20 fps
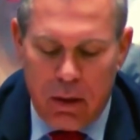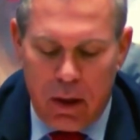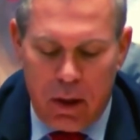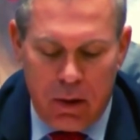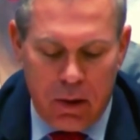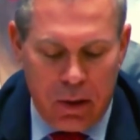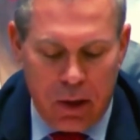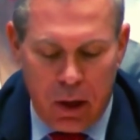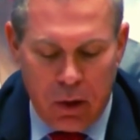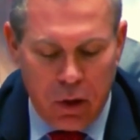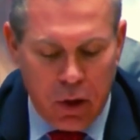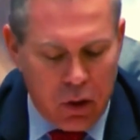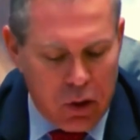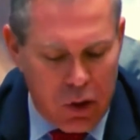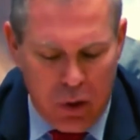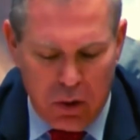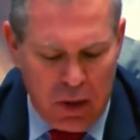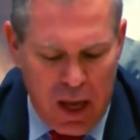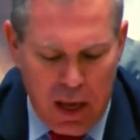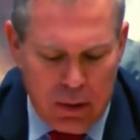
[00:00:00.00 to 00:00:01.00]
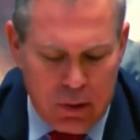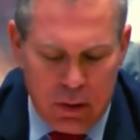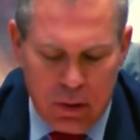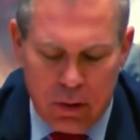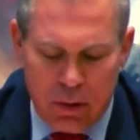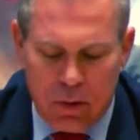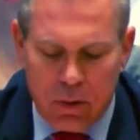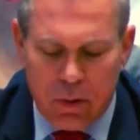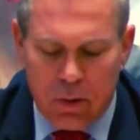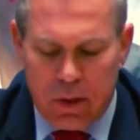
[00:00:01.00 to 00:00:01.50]
They are, they are not
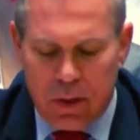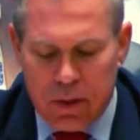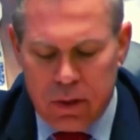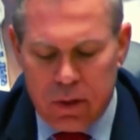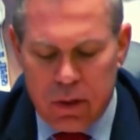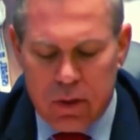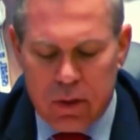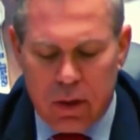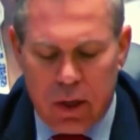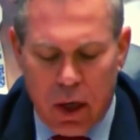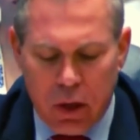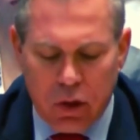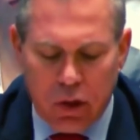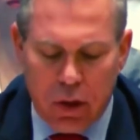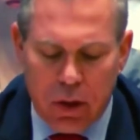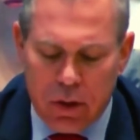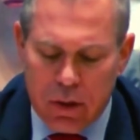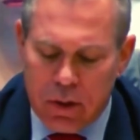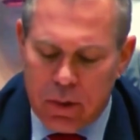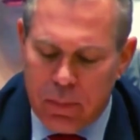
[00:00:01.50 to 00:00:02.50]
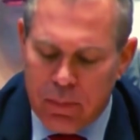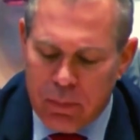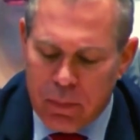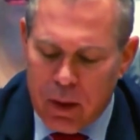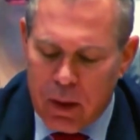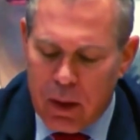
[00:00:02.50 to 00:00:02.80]
connected to these discussions.